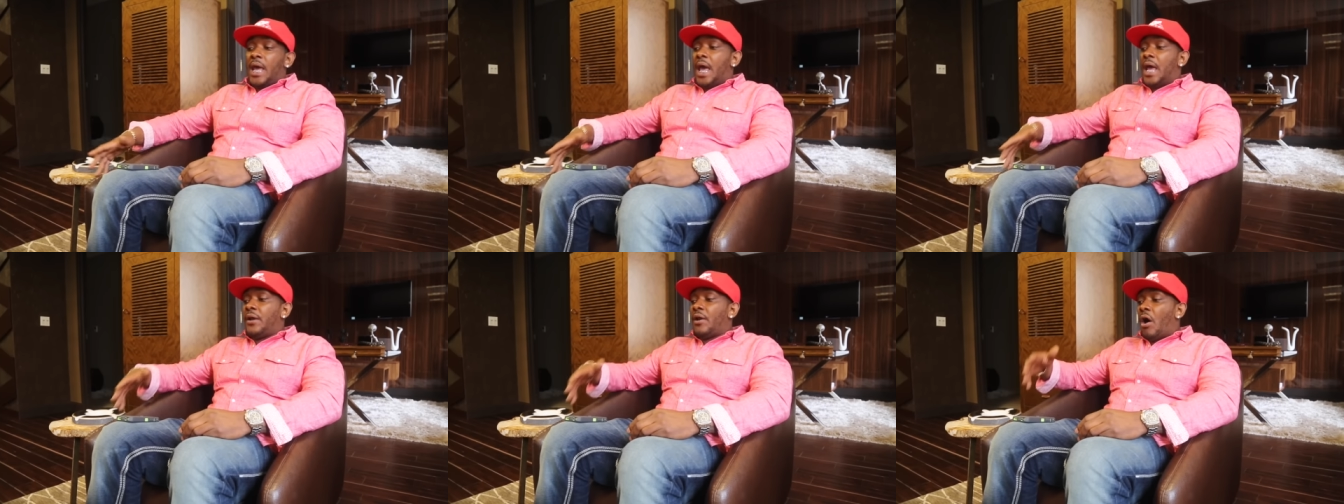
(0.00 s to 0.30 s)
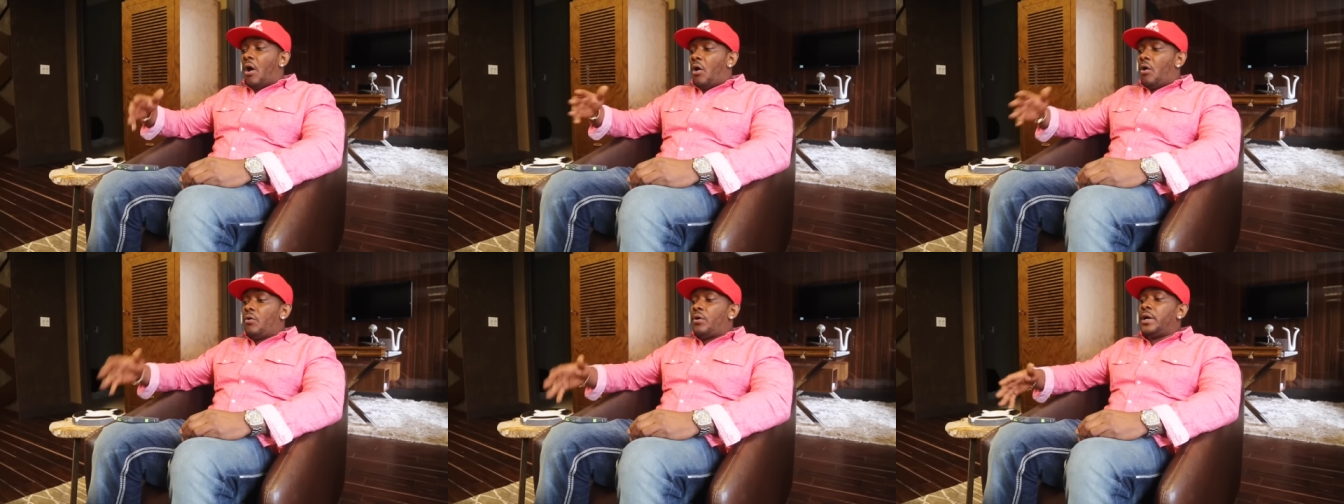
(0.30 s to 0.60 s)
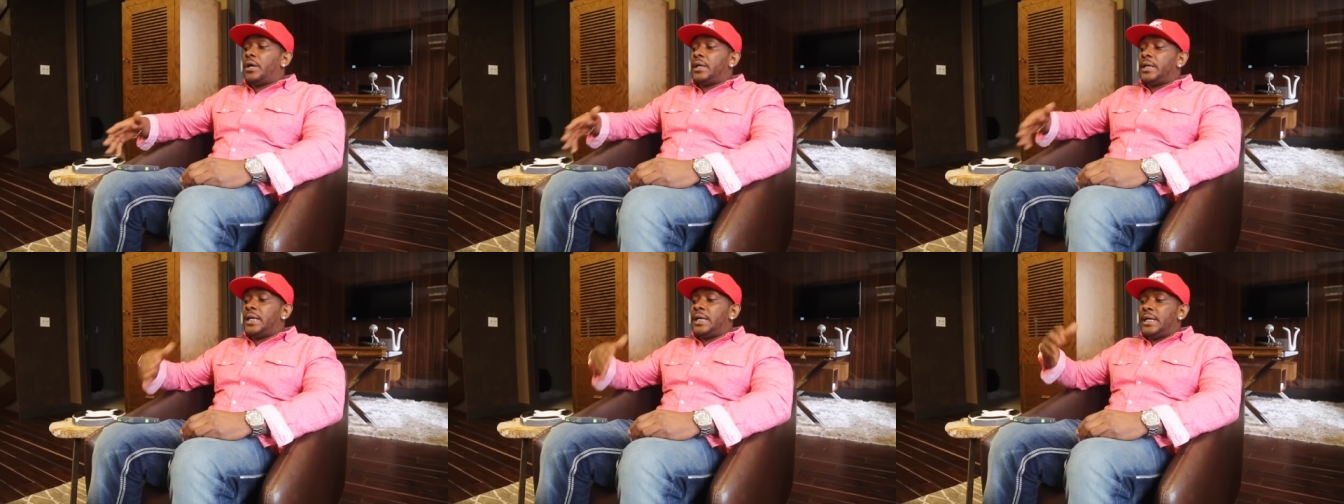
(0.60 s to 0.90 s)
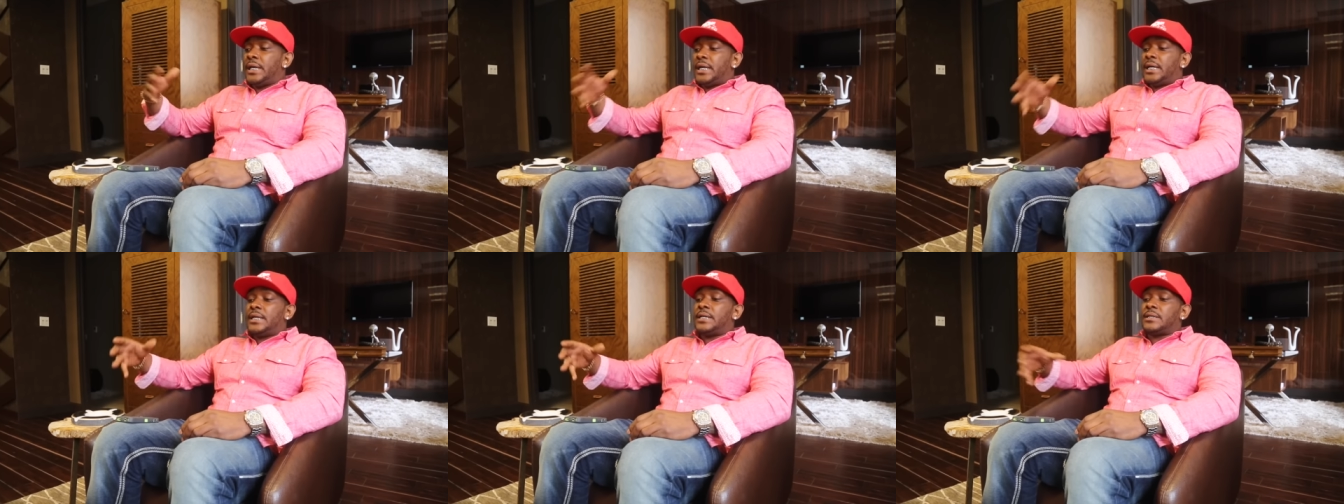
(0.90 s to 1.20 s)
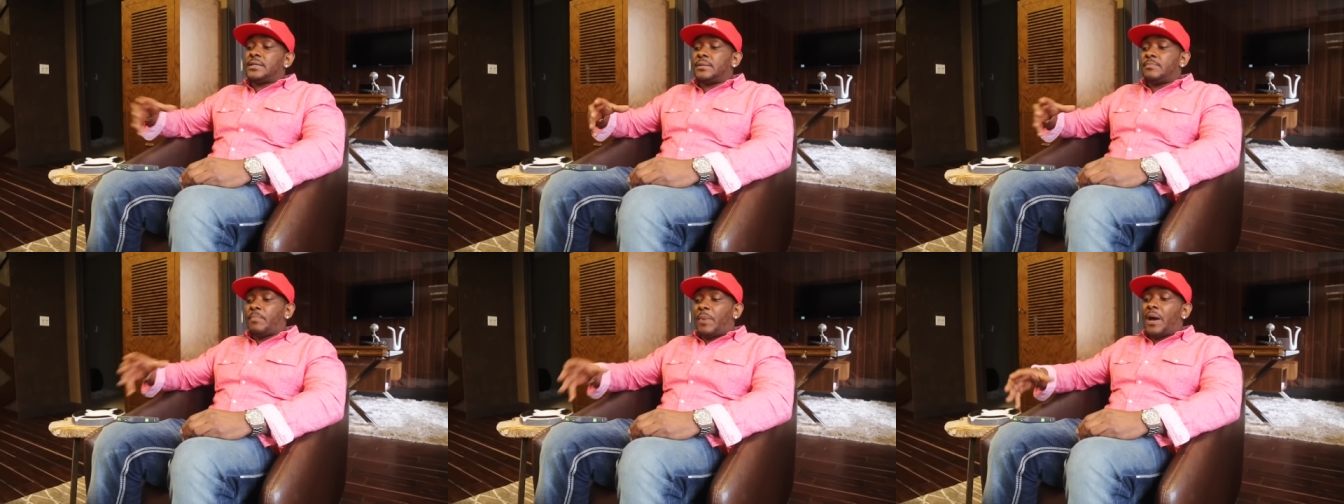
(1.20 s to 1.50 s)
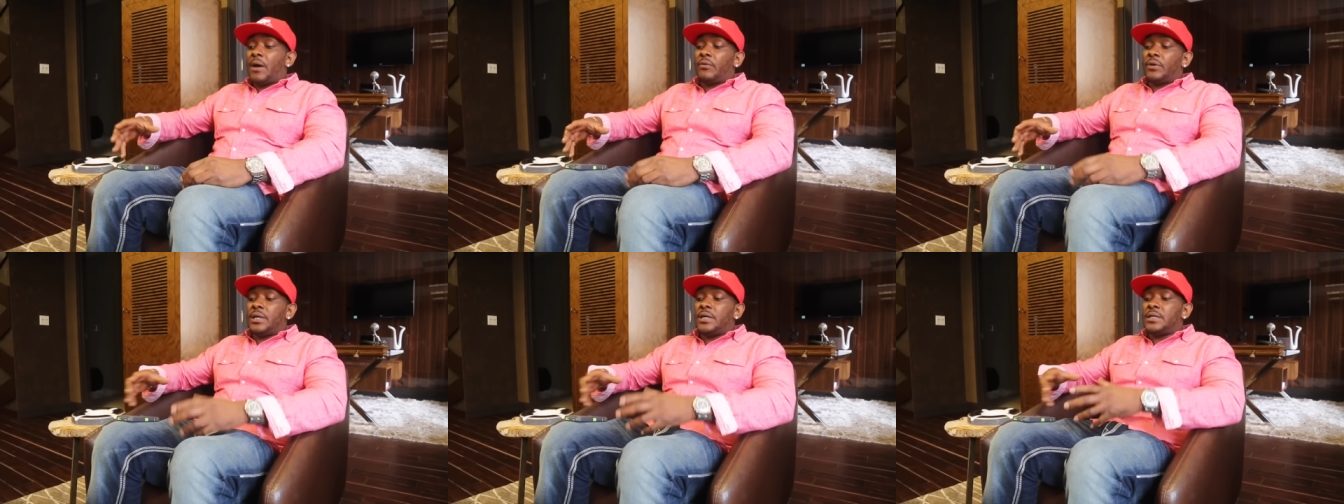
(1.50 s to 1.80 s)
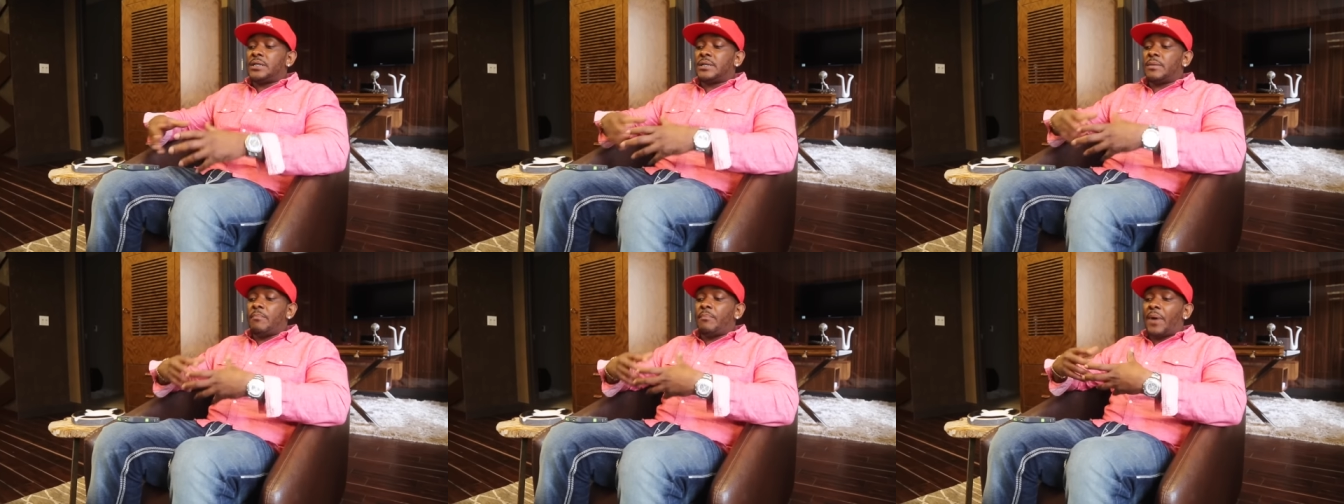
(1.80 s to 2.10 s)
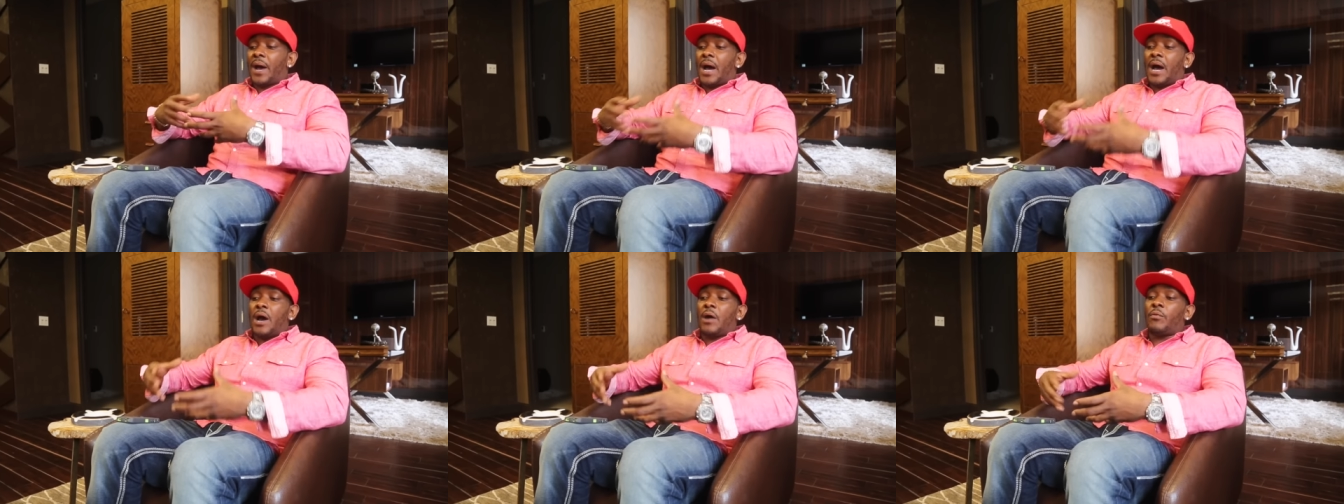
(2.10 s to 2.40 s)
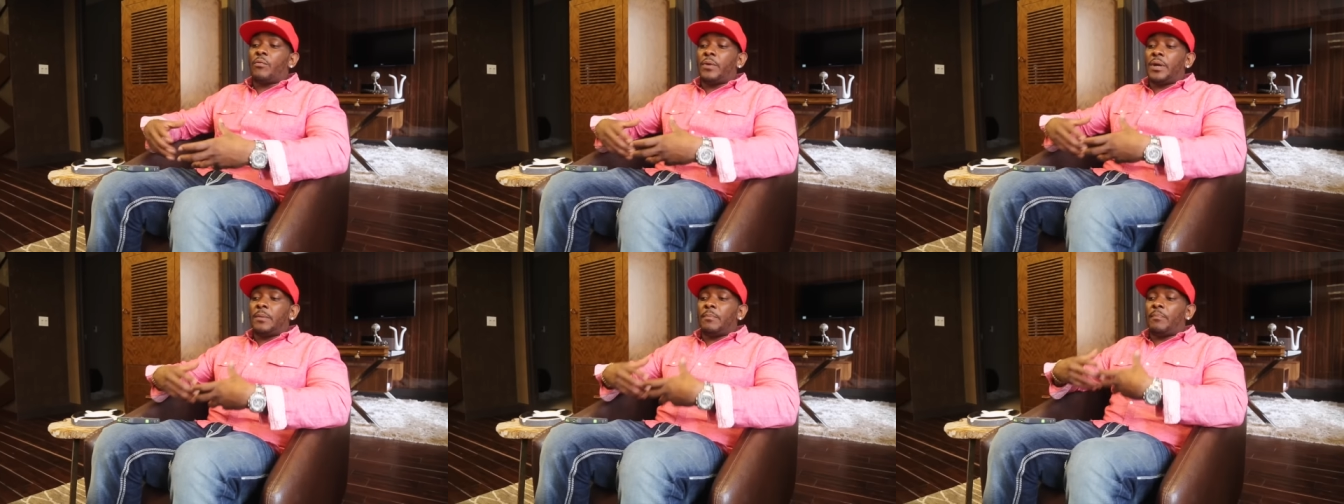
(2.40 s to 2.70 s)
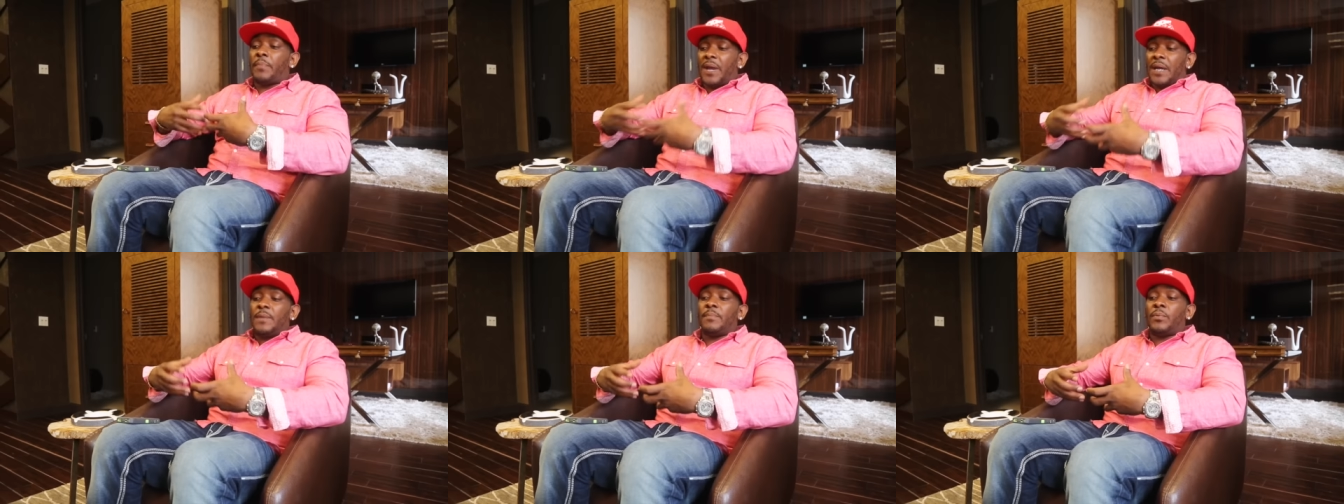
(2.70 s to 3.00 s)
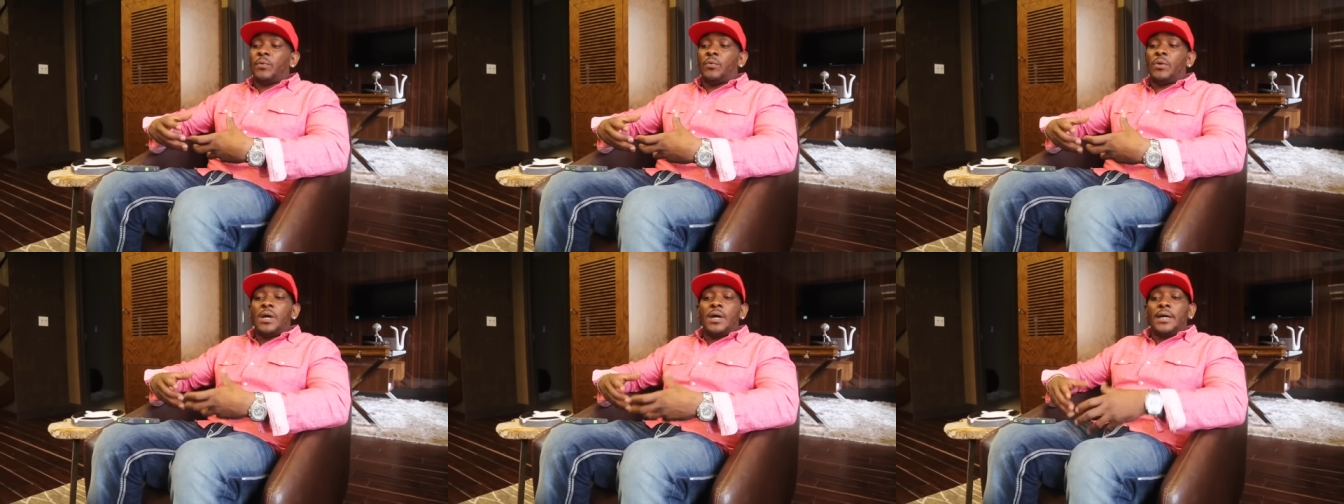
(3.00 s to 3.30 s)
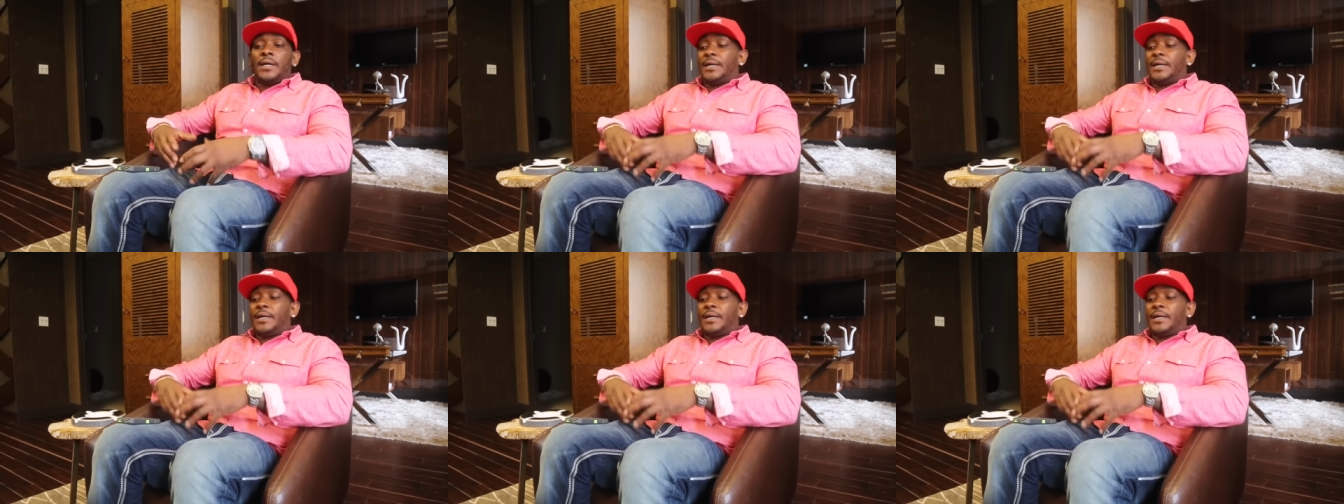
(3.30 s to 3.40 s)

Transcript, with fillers: And all he is about is empowering people,